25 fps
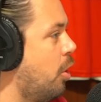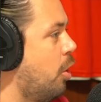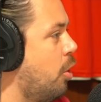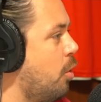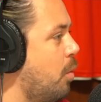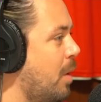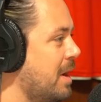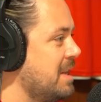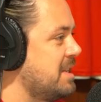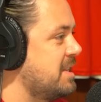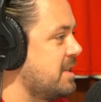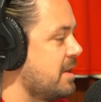
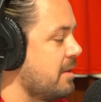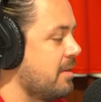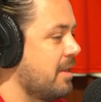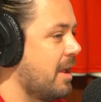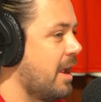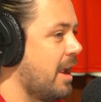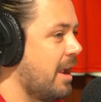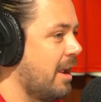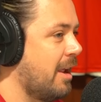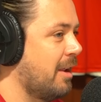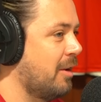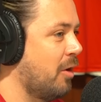or, once you're
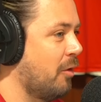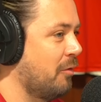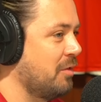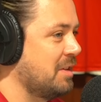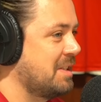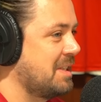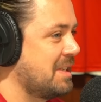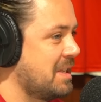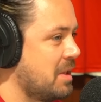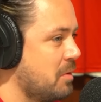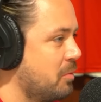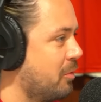there,
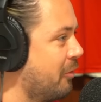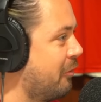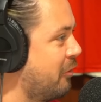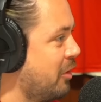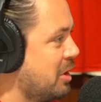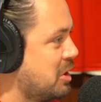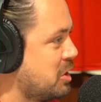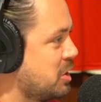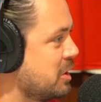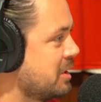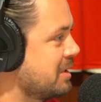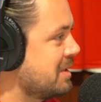obviously, the
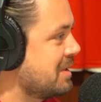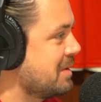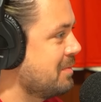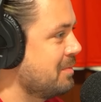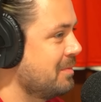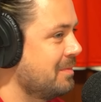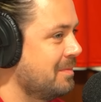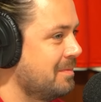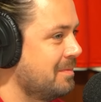professionalism,